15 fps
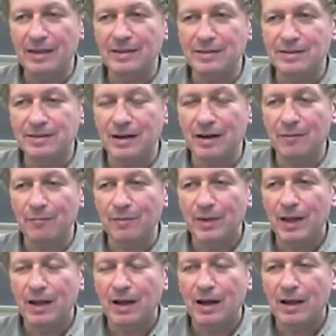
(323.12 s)
is
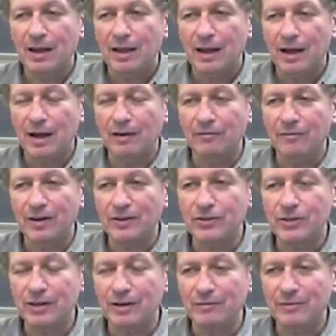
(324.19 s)
a
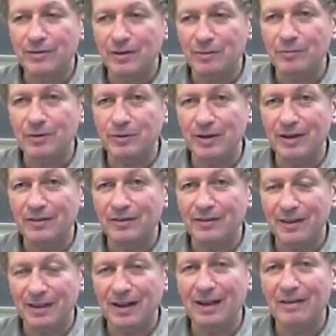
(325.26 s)
function of subunits
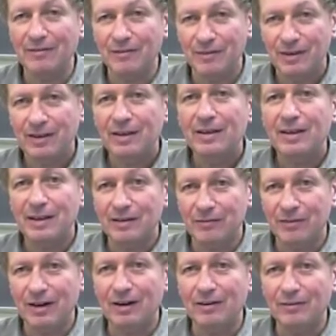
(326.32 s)
that have
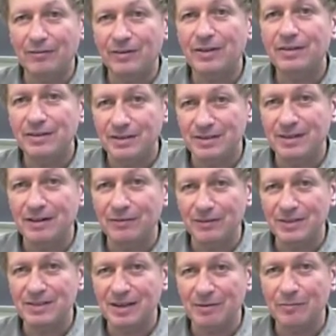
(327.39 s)
evolved to
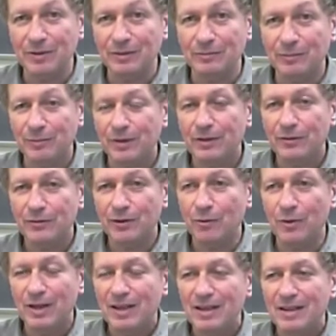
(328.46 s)
self-assemble.
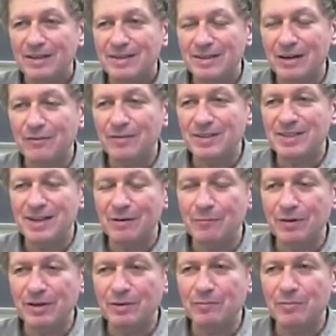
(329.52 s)
So
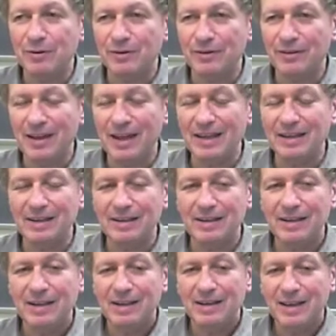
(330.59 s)
self-assembly per se
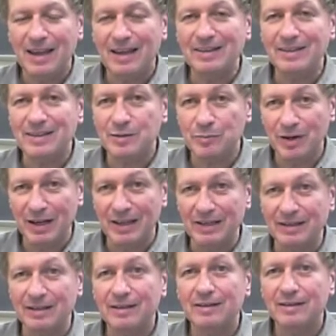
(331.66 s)
can't explain
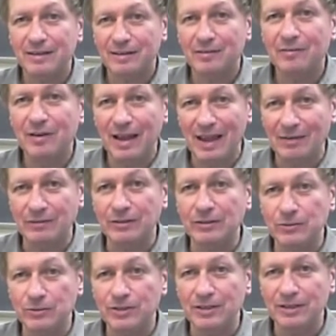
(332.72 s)

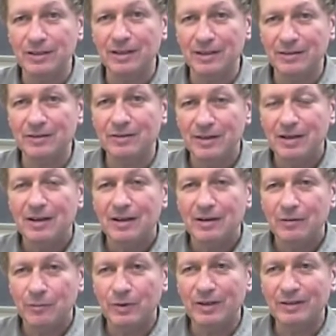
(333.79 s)
evolution. It's
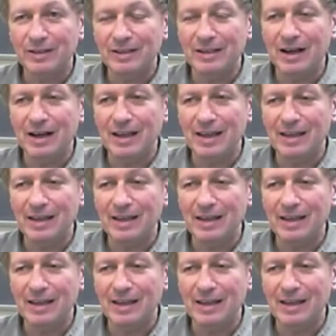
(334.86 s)
really,